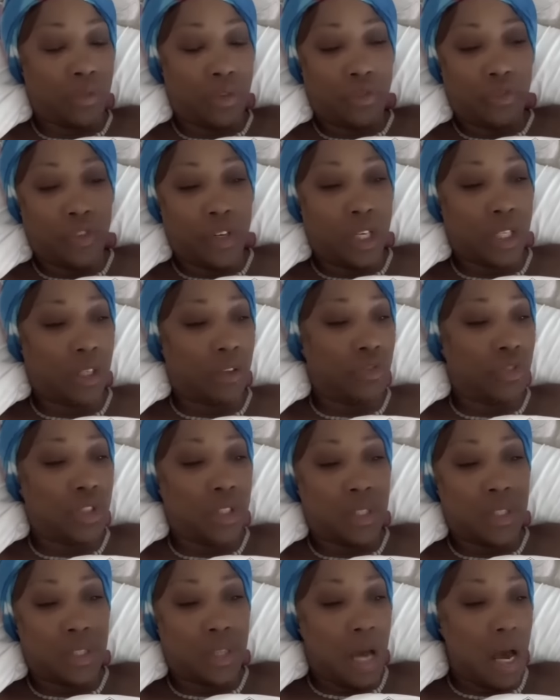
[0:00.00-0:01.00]
give a fuck if
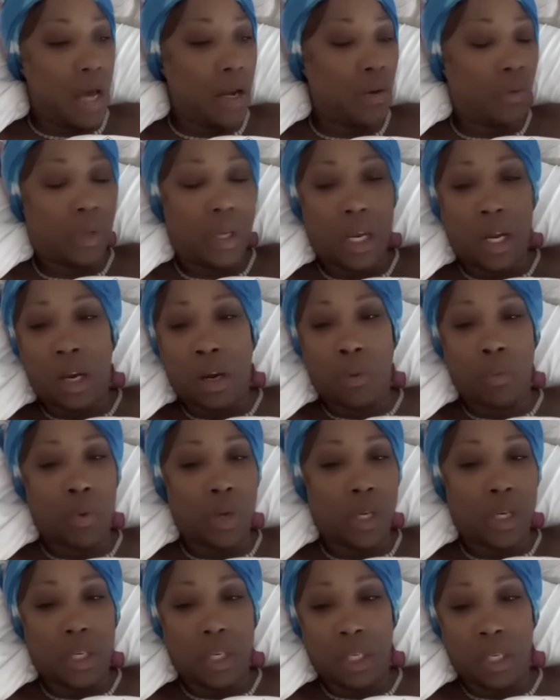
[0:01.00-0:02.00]
she's, I don't care
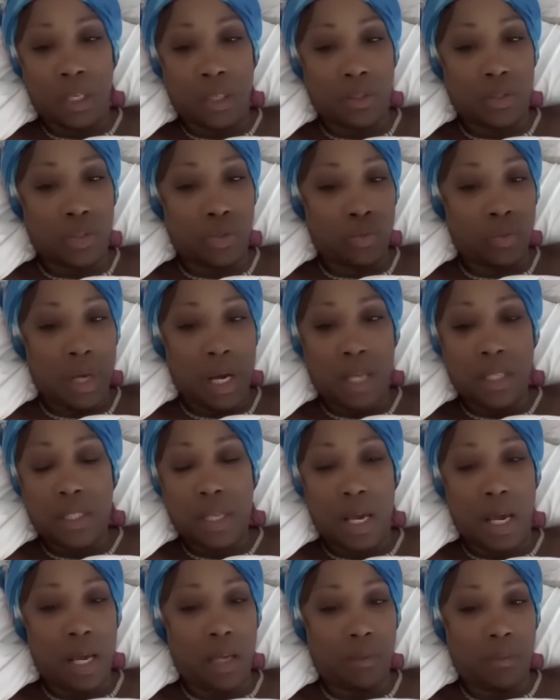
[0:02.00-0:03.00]
what it is. Do not
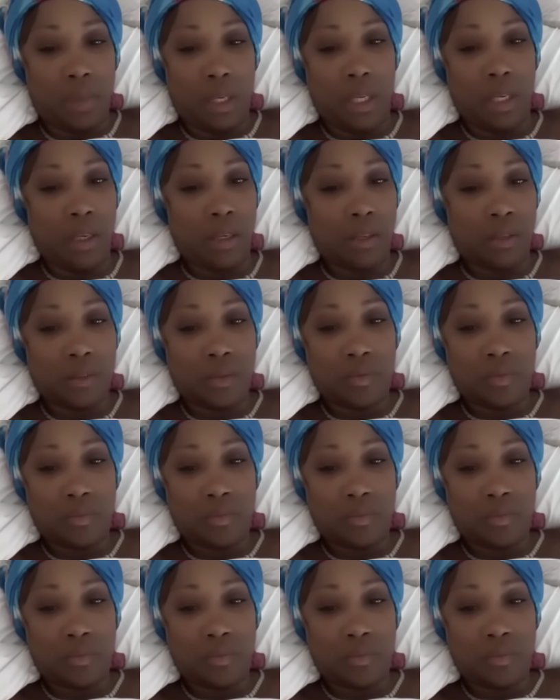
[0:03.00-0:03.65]
tag me in it.